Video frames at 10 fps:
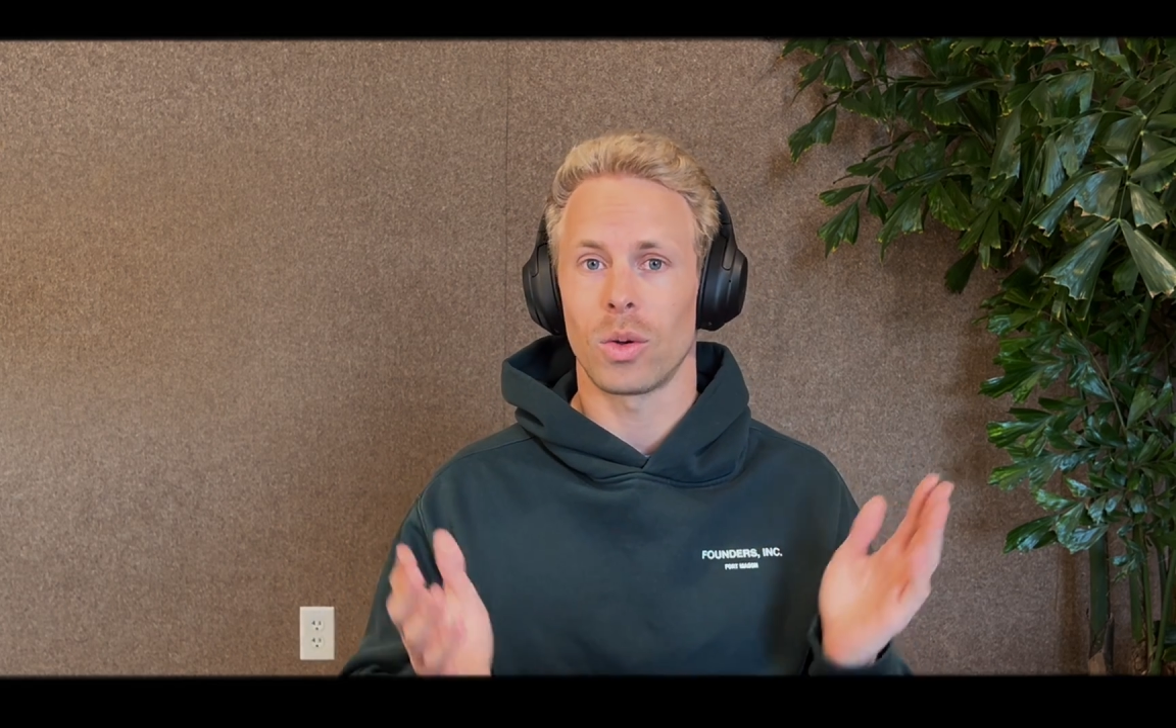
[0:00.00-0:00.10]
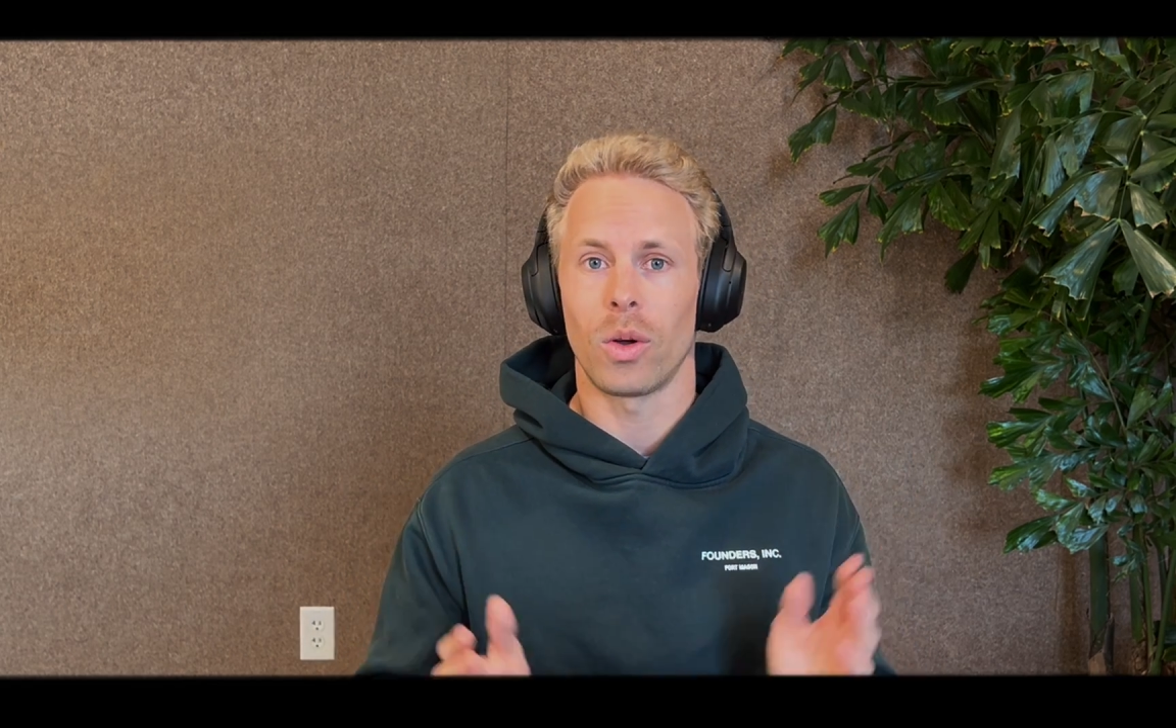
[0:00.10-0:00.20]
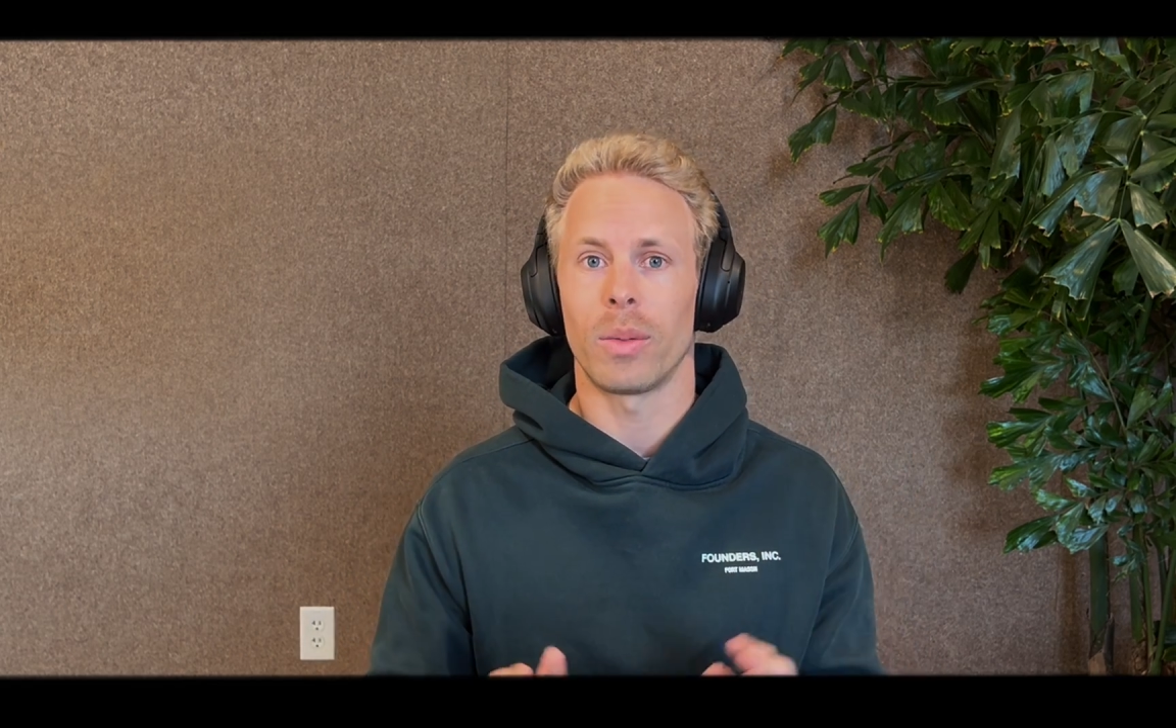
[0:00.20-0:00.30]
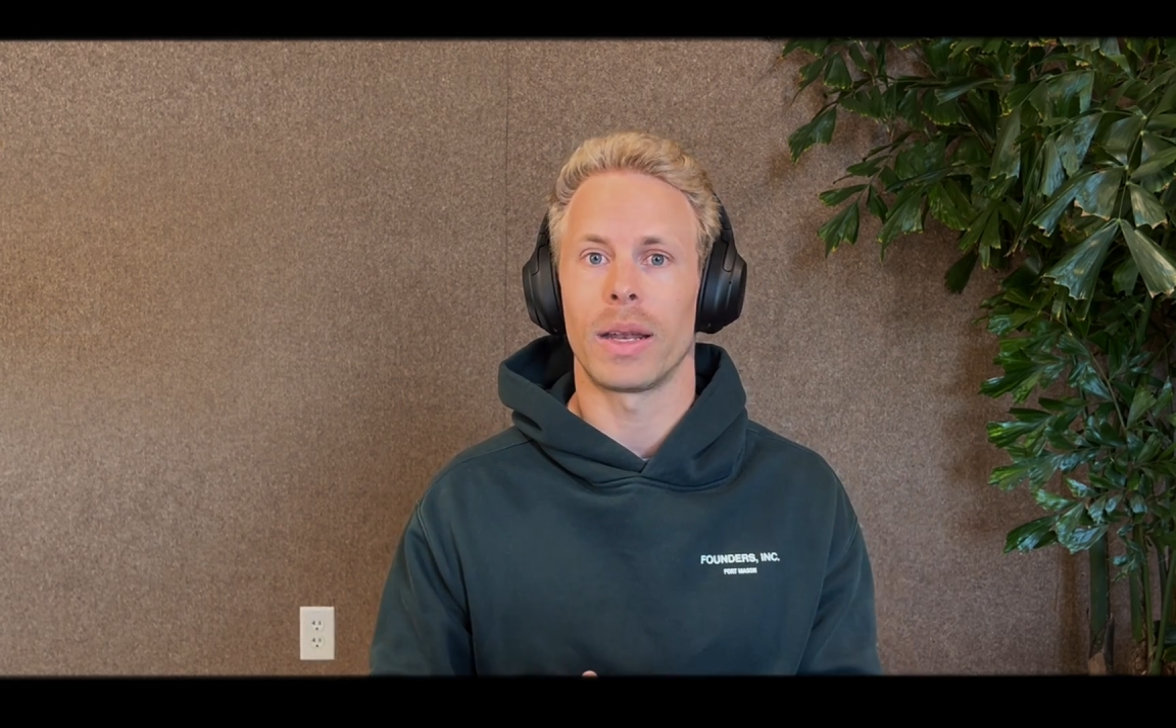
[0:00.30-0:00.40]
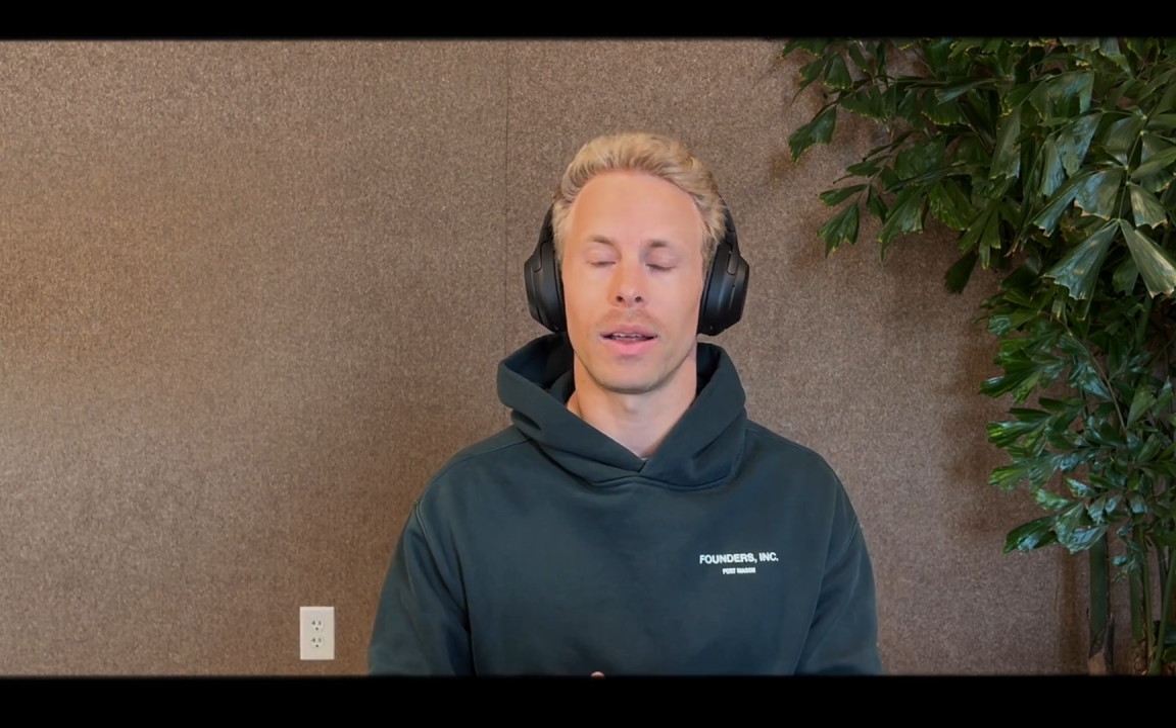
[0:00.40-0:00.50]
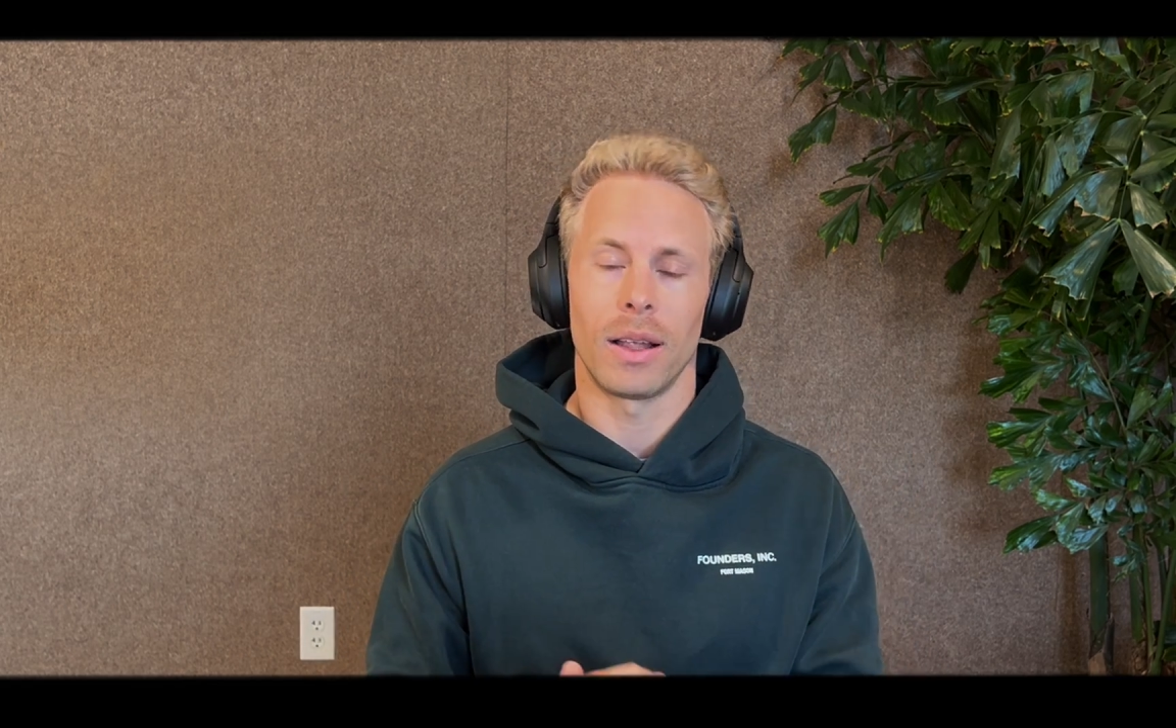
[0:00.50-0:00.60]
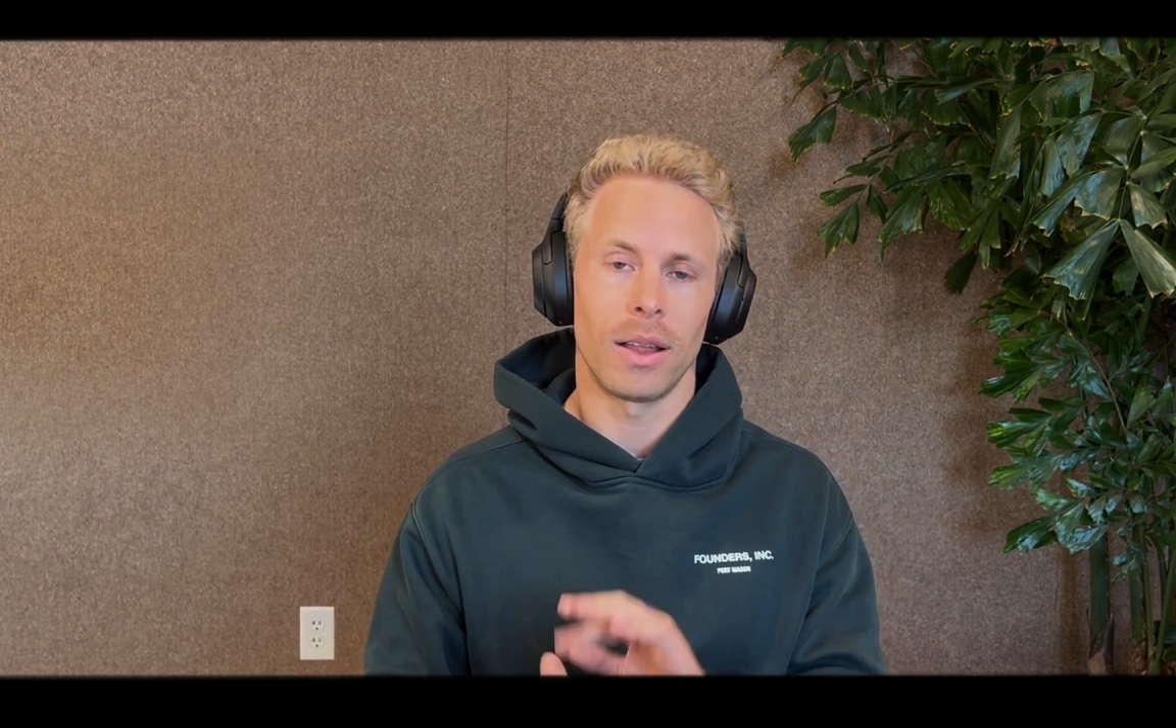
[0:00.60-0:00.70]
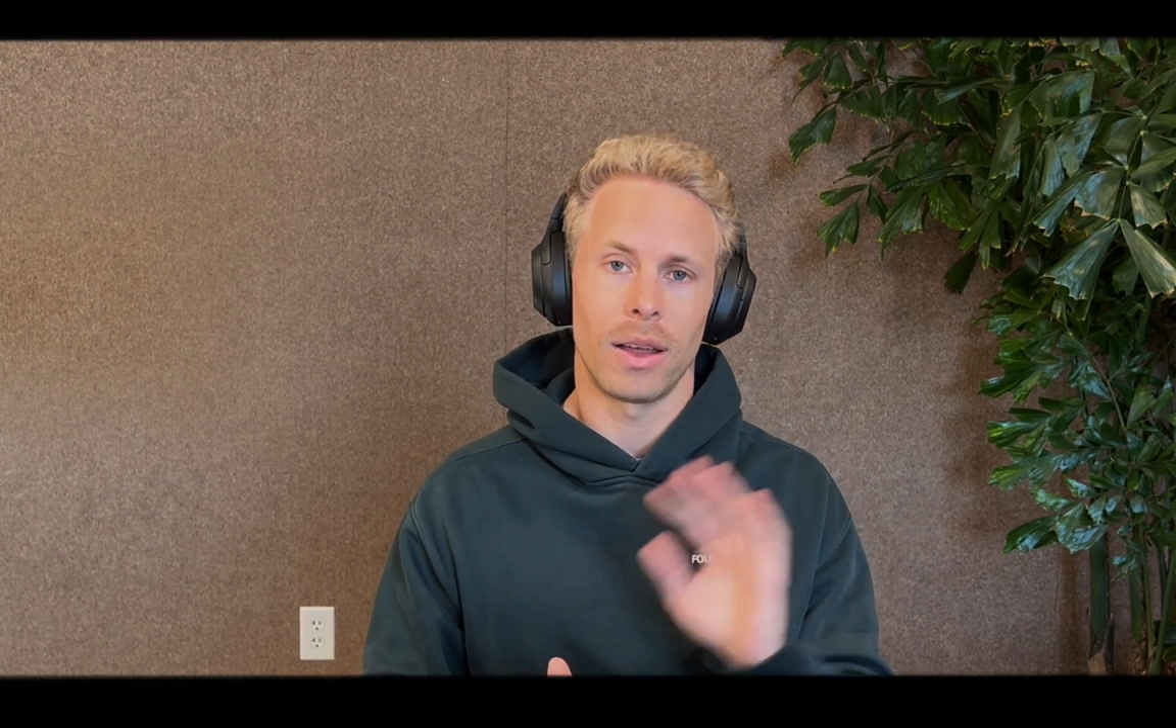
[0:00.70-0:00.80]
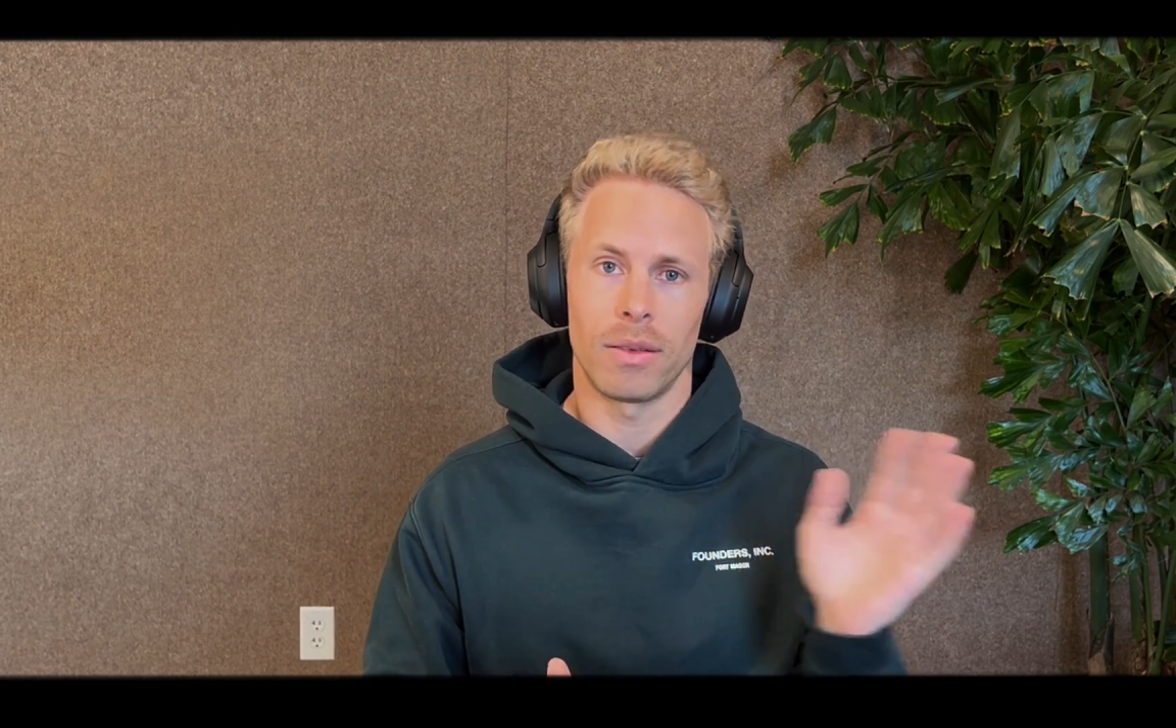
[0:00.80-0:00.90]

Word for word: automate a lot